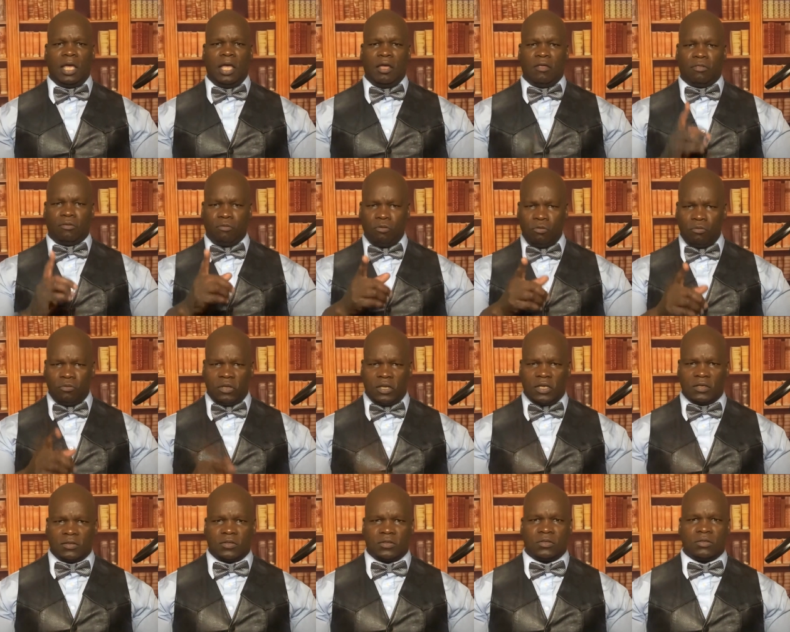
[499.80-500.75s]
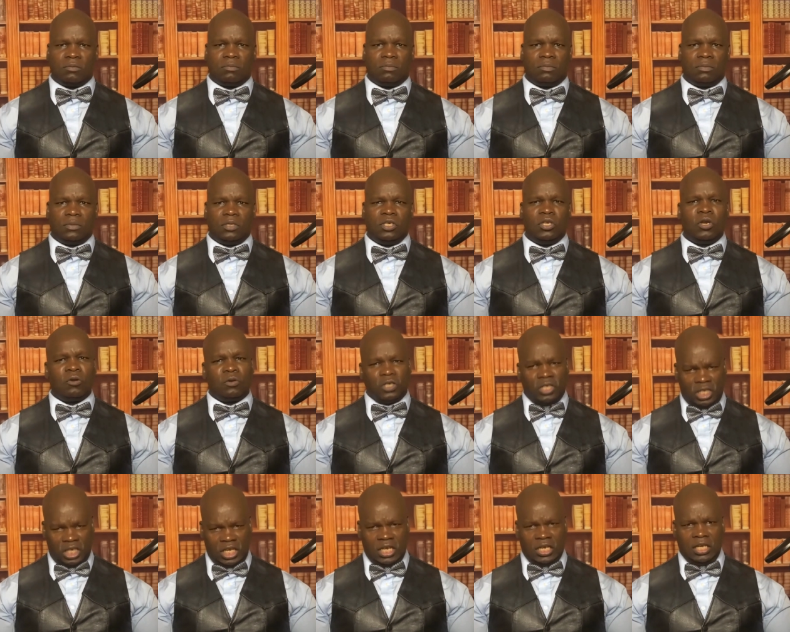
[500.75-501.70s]
Through this, you're
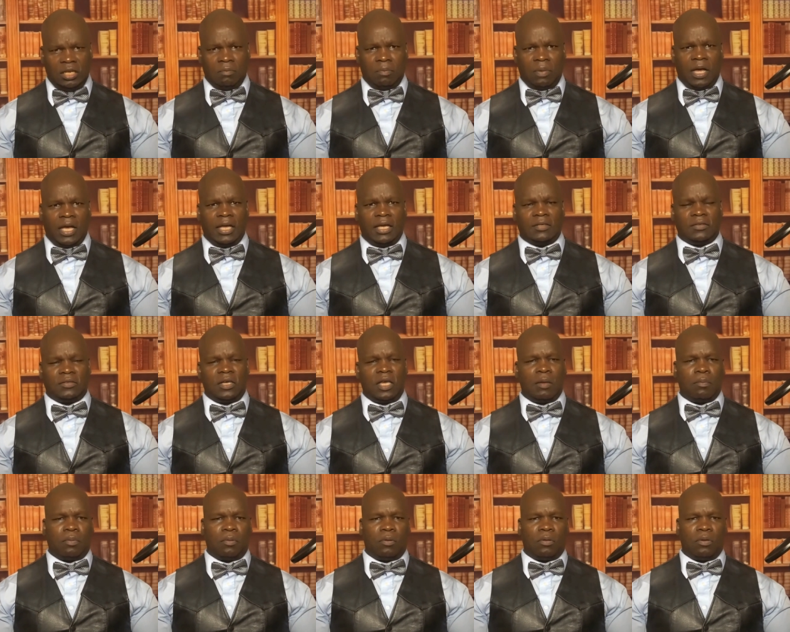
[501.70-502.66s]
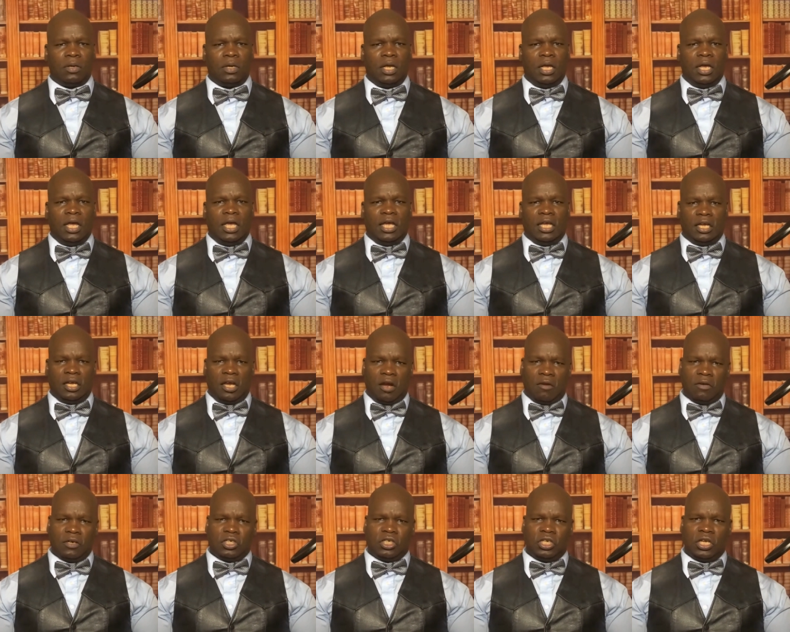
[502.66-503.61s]
leading by example,
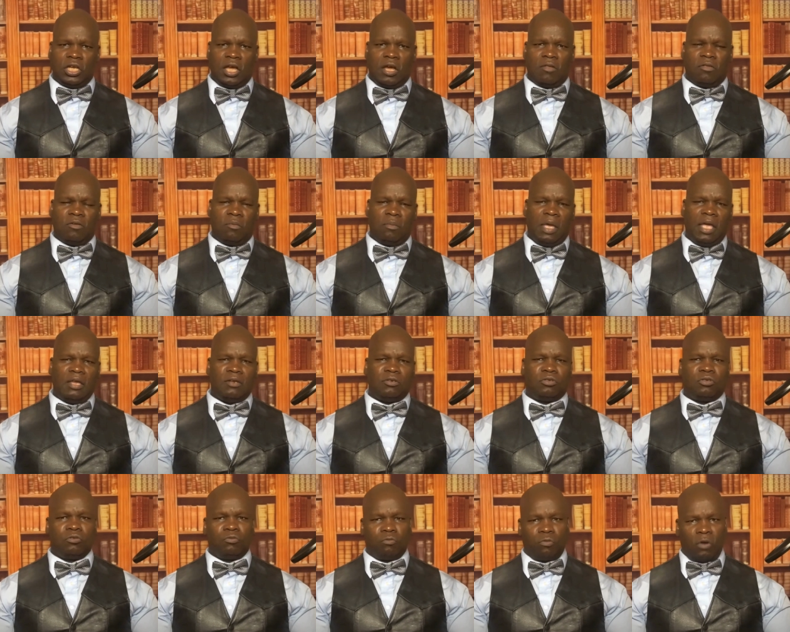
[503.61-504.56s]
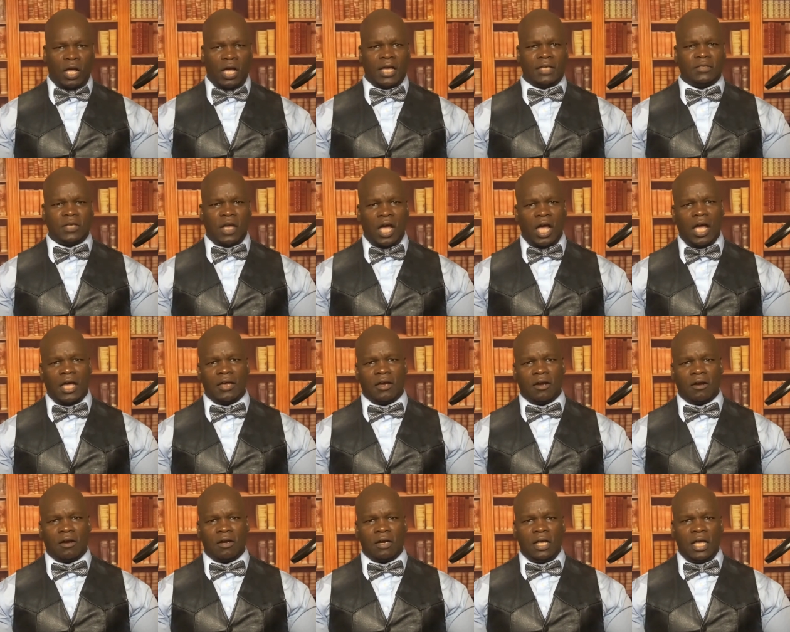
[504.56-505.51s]
encouraging other men to rise
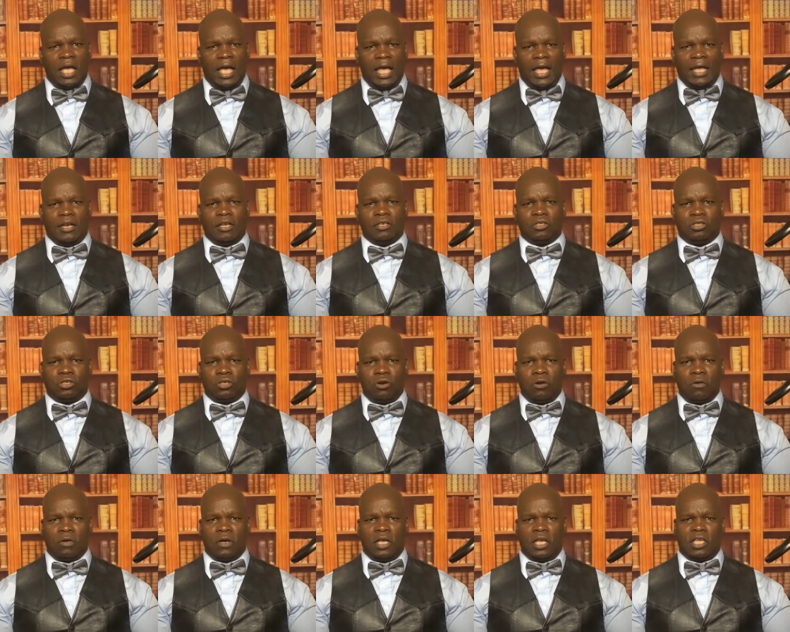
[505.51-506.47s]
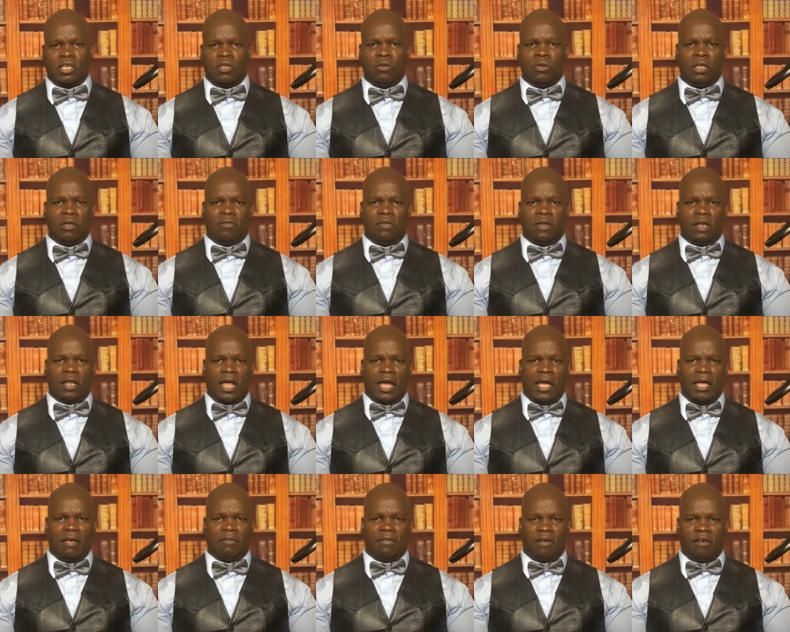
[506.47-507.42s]
higher, and ensuring you live a
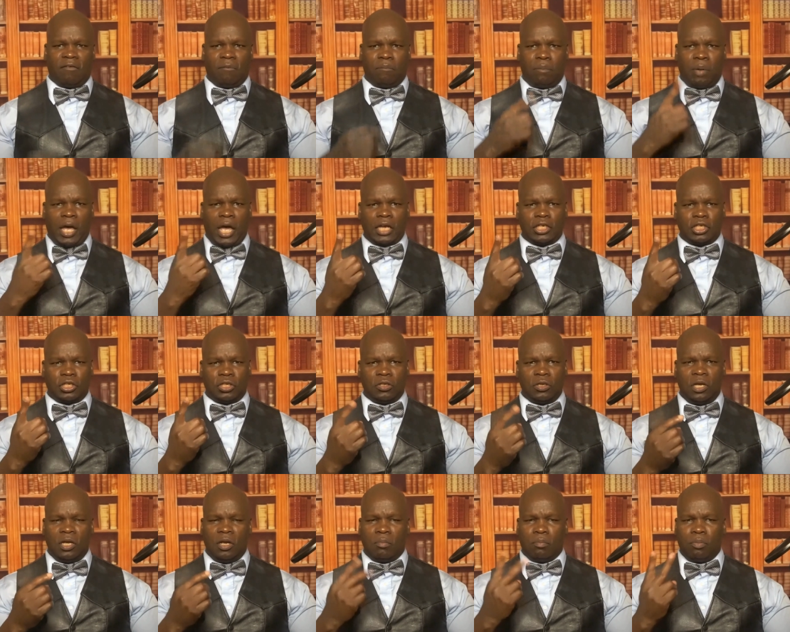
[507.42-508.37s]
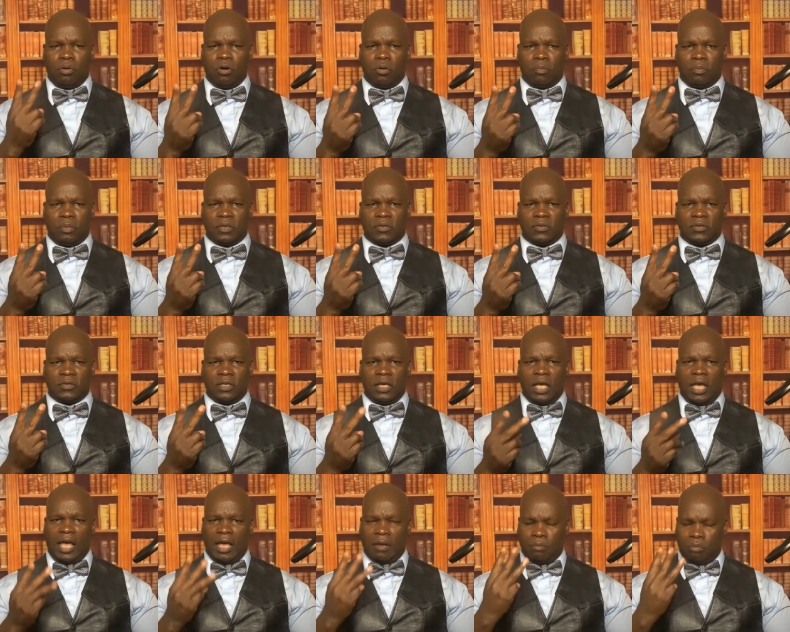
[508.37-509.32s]
life of passion, purpose,
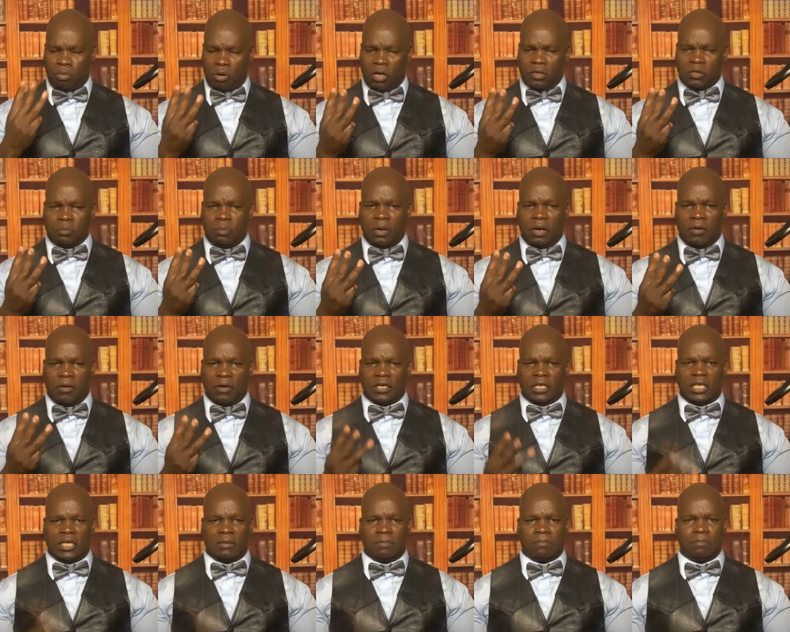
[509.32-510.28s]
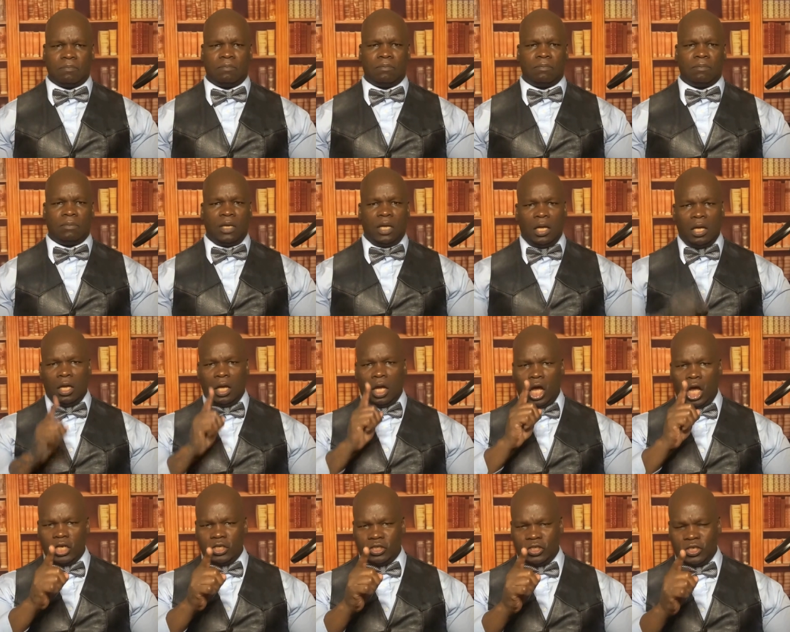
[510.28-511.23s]
and prosperity.
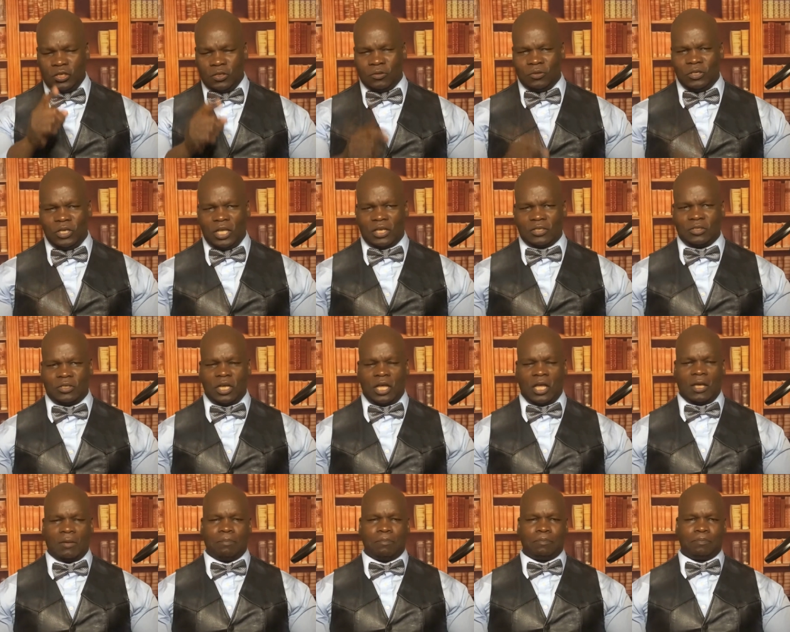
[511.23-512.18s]
Until next time.